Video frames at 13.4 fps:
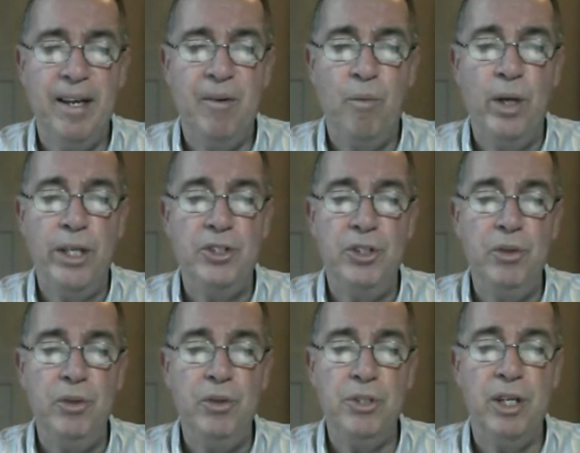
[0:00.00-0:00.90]
which
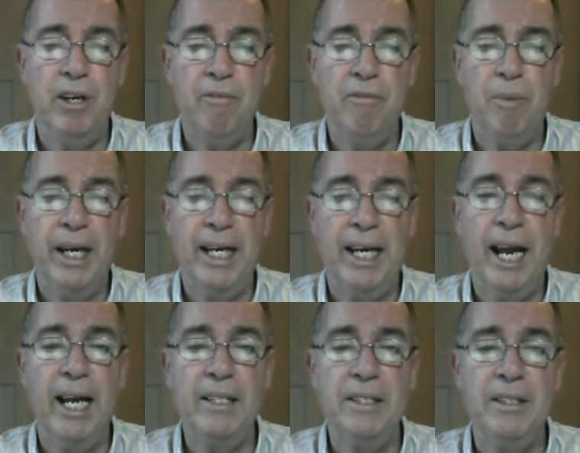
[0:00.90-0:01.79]
you serve by
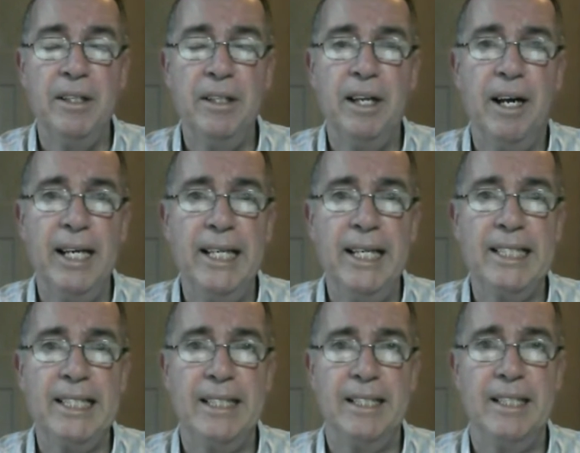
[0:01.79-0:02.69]
candlelight,